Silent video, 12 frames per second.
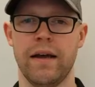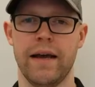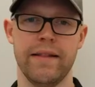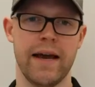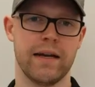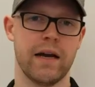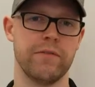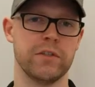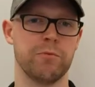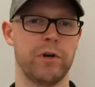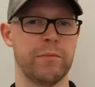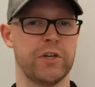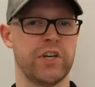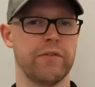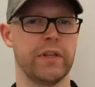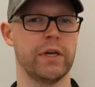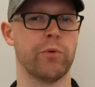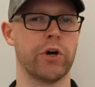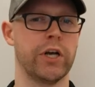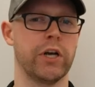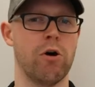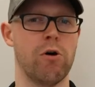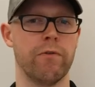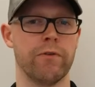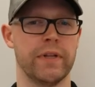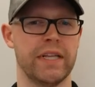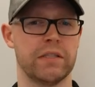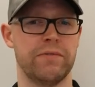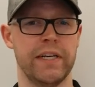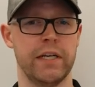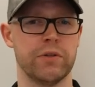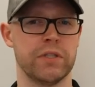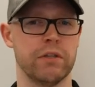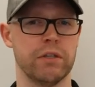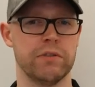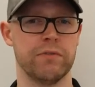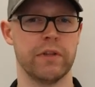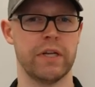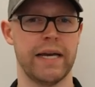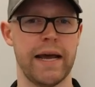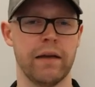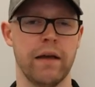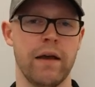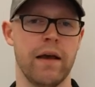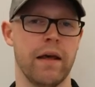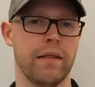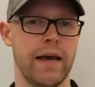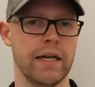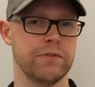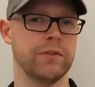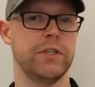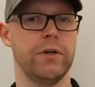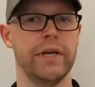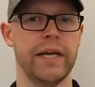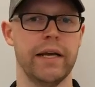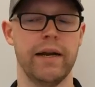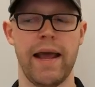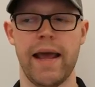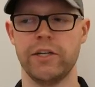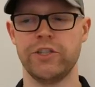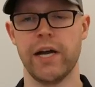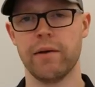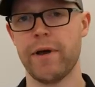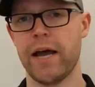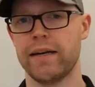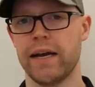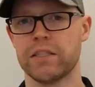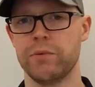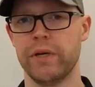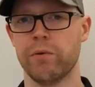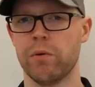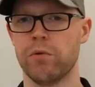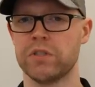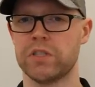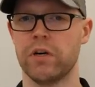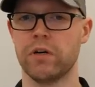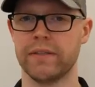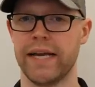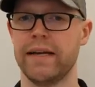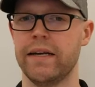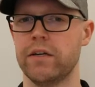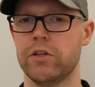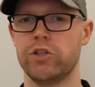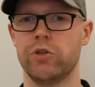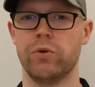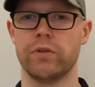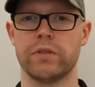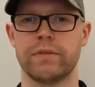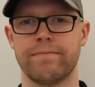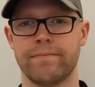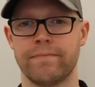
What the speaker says: And that covers pretty much everything we're going to go over in this video series for the neck. Thanks for tuning in, and check back next week where we'll start getting into the shoulders.